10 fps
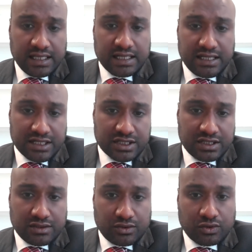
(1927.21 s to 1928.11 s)
In
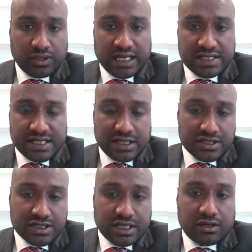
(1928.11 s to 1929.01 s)
addition,
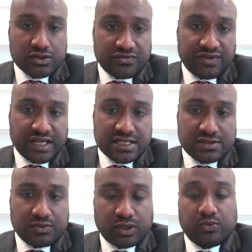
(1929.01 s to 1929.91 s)
organizations can also
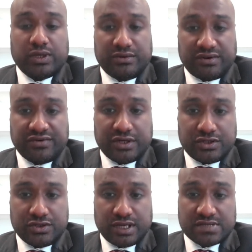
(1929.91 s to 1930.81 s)
face what we refer
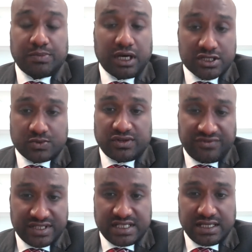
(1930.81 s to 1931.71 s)
to as
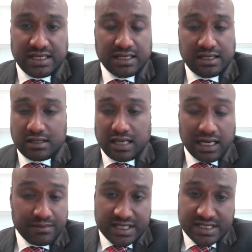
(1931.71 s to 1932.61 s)
password fatigue.
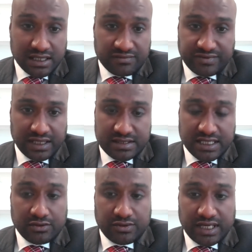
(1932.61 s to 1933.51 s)
I myself can
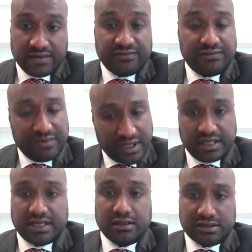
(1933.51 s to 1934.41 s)
tell you that I'm
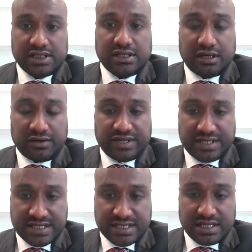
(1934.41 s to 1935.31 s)
very guilty of
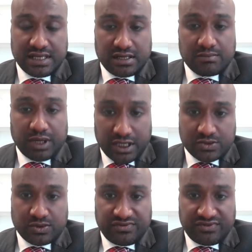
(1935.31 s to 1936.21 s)
this
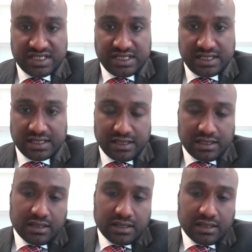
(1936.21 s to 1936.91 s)
password fatigue.